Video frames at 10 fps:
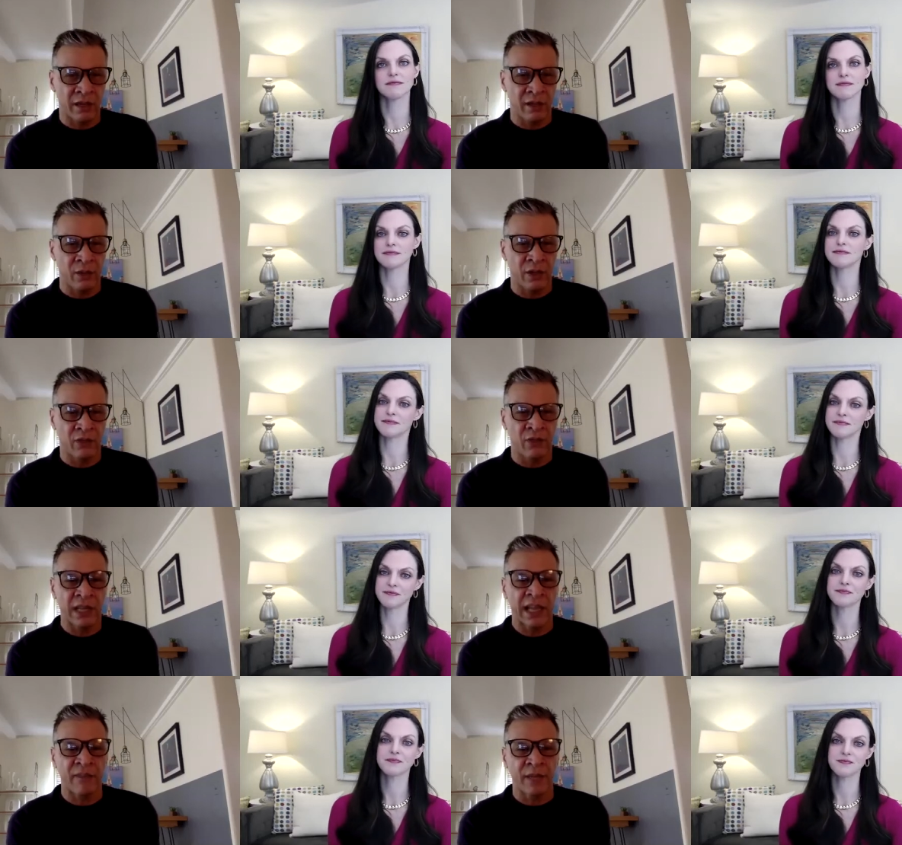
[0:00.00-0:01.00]
Speaker 1: You know, we mm-hmm. don't
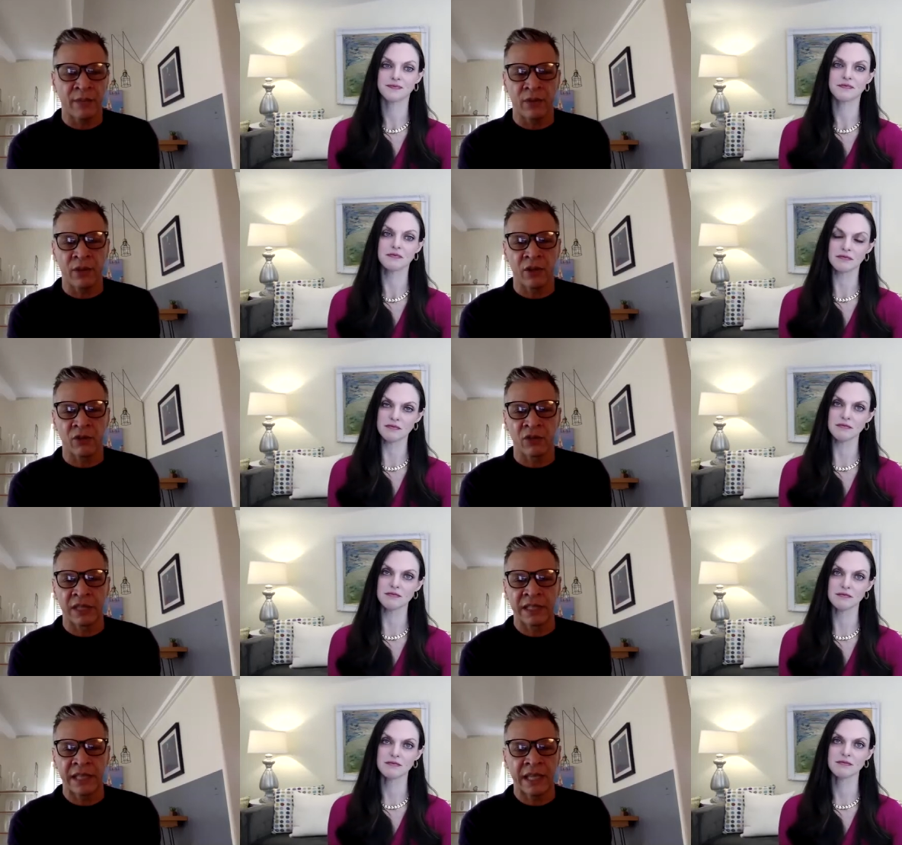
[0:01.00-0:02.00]
really have people that are
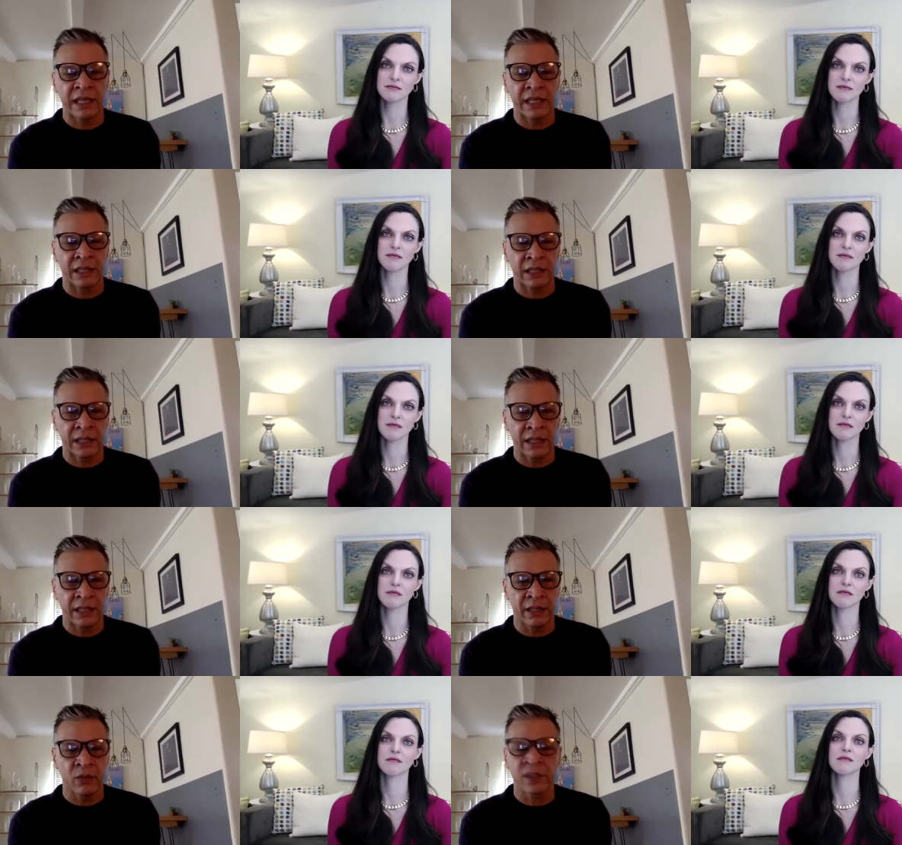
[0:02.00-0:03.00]
really taking a lead.
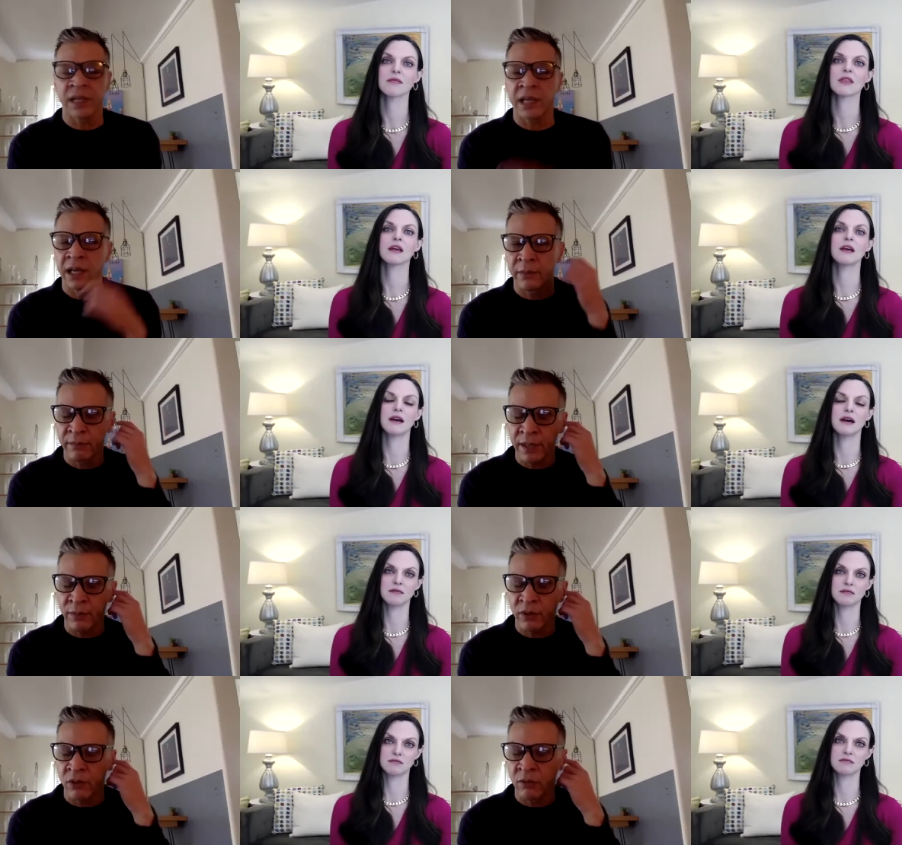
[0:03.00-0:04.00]
It was like uh, people